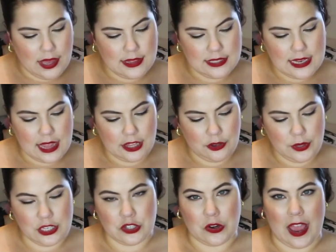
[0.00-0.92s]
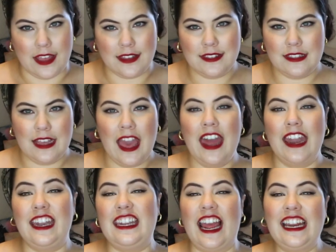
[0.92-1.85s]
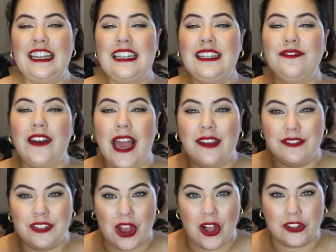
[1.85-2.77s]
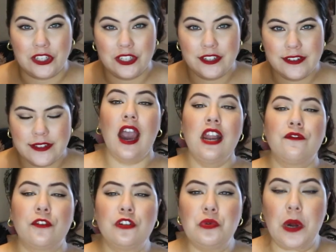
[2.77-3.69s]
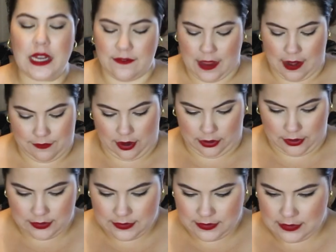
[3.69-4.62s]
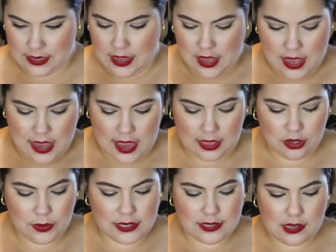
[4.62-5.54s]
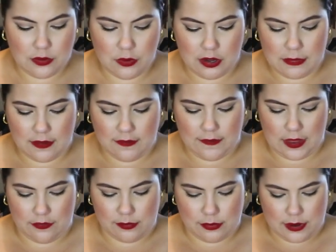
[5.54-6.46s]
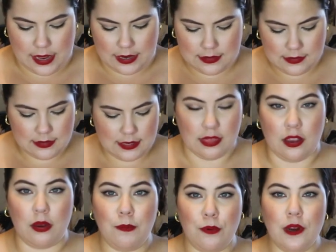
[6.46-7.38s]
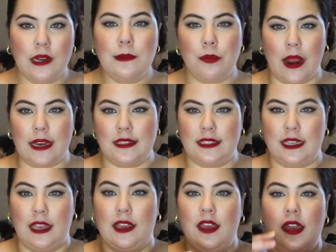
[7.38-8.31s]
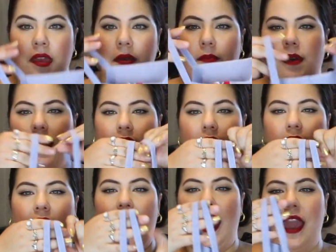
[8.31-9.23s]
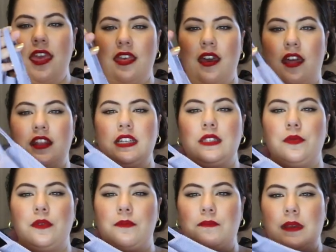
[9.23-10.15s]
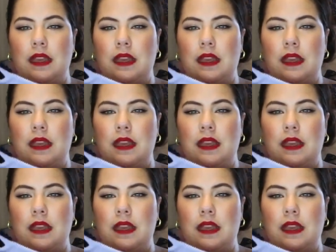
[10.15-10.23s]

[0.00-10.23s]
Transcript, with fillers: got this Eloquii dress, ninety-five dollars, got it for twenty-five dollars. Eloquii is another one of my favorite brands. They're pretty pricey, but I thought this would